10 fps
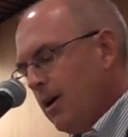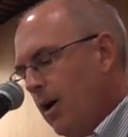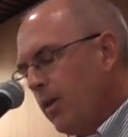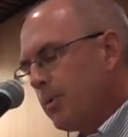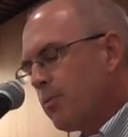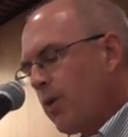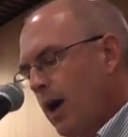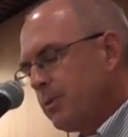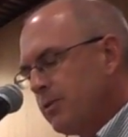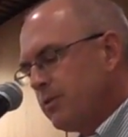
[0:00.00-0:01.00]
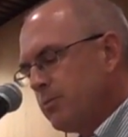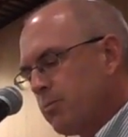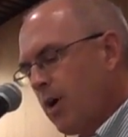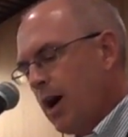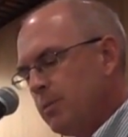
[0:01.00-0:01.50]
All the promises,
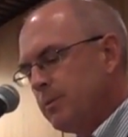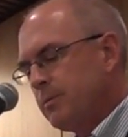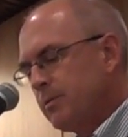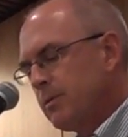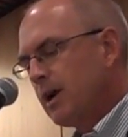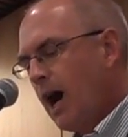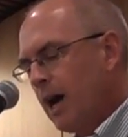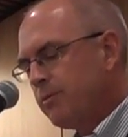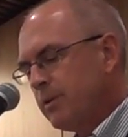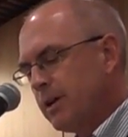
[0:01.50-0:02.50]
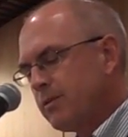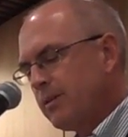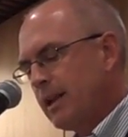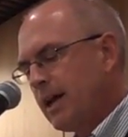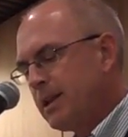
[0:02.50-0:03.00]
problems,
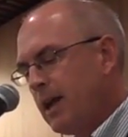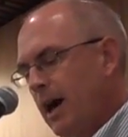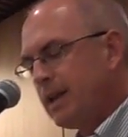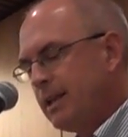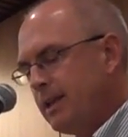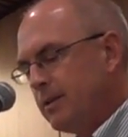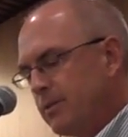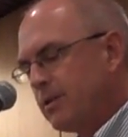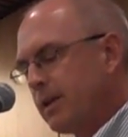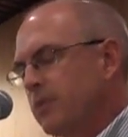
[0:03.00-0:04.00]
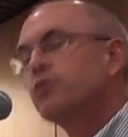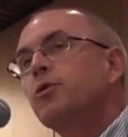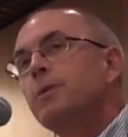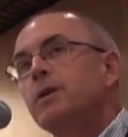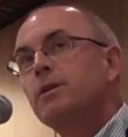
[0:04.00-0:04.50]
conflicts, and ideals that
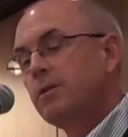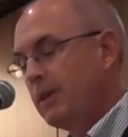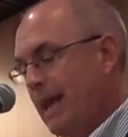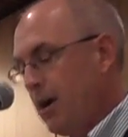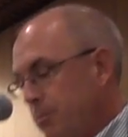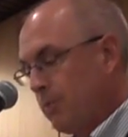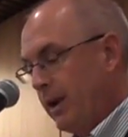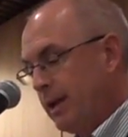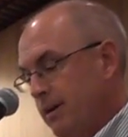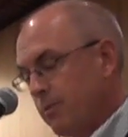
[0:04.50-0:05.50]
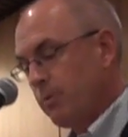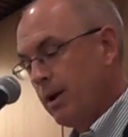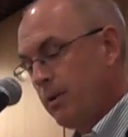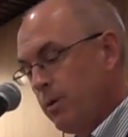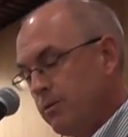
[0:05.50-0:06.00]
contributed to the outbreak of
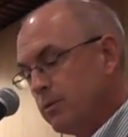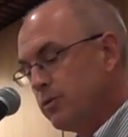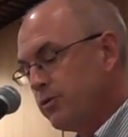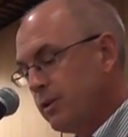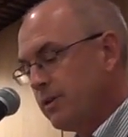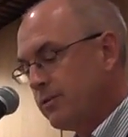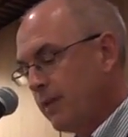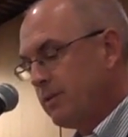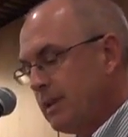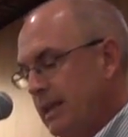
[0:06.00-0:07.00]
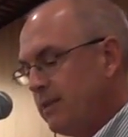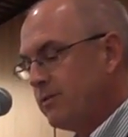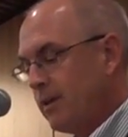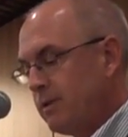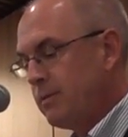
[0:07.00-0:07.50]
a revolution in
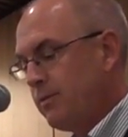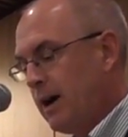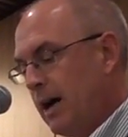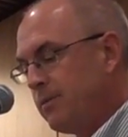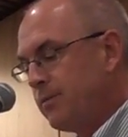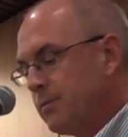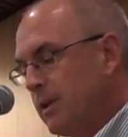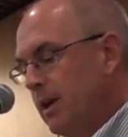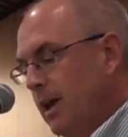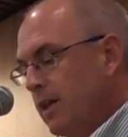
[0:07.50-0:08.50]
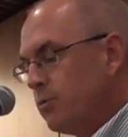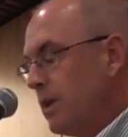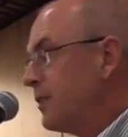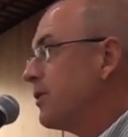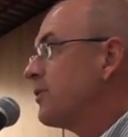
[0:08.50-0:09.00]
1775, as
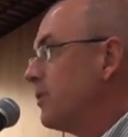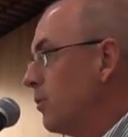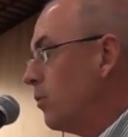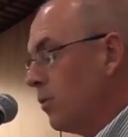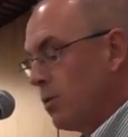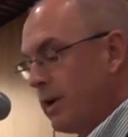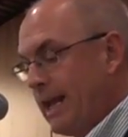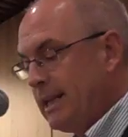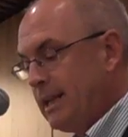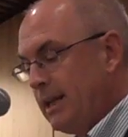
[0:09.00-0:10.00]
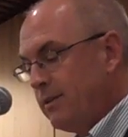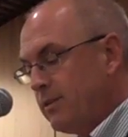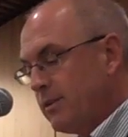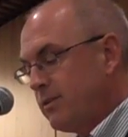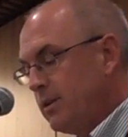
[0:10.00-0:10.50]
well as a civil war in
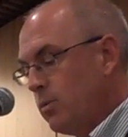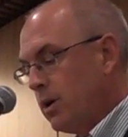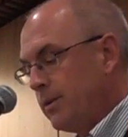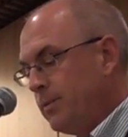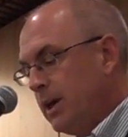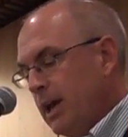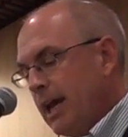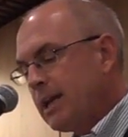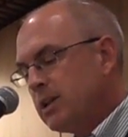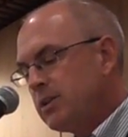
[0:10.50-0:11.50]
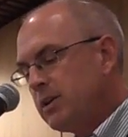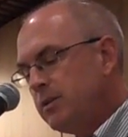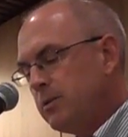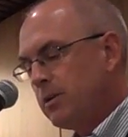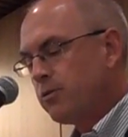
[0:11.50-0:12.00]
1861, and
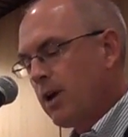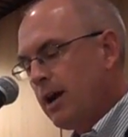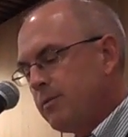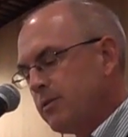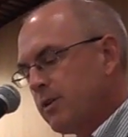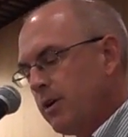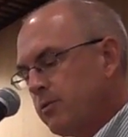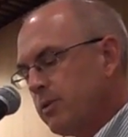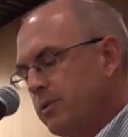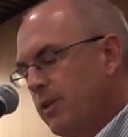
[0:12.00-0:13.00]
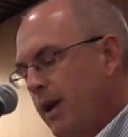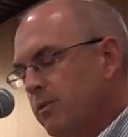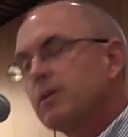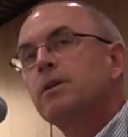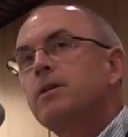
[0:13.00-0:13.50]
continue to drive this country's
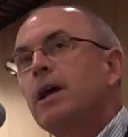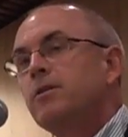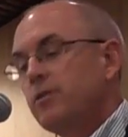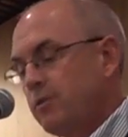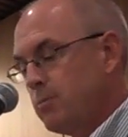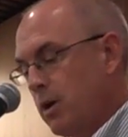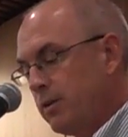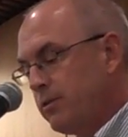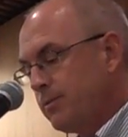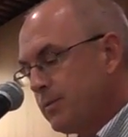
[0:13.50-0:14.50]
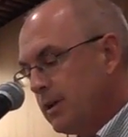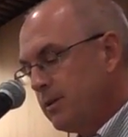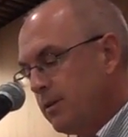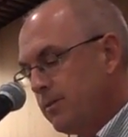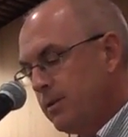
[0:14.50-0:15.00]
ever-contentious march
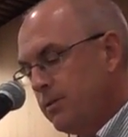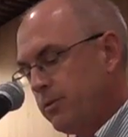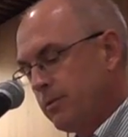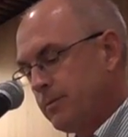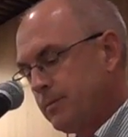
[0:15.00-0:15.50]
into the future.